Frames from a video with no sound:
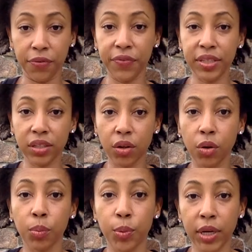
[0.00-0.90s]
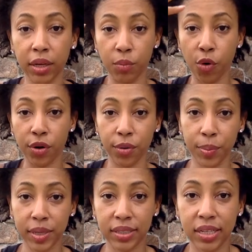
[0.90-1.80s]
physical brick and mortar
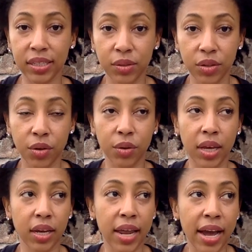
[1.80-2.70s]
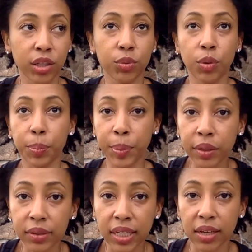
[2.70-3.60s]
business, like an actual
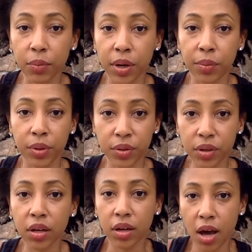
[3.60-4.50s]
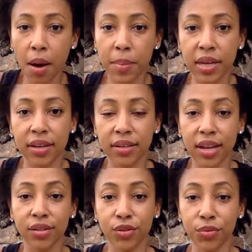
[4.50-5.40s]
building where we come in
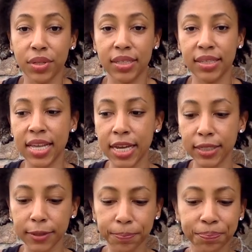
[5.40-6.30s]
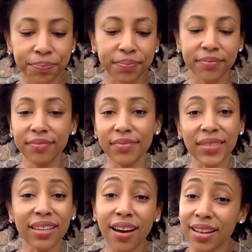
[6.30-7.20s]
and do these things.
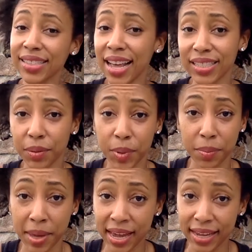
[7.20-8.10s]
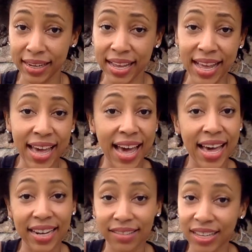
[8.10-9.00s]
Cuts had to be made,
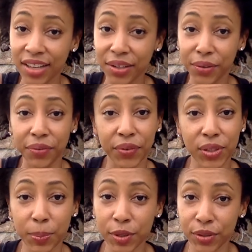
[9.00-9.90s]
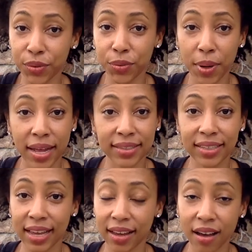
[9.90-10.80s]
and I'll tell you, the first person who had to
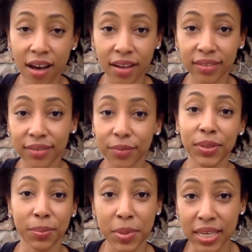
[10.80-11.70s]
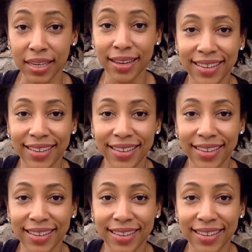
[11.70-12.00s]
get cut was me.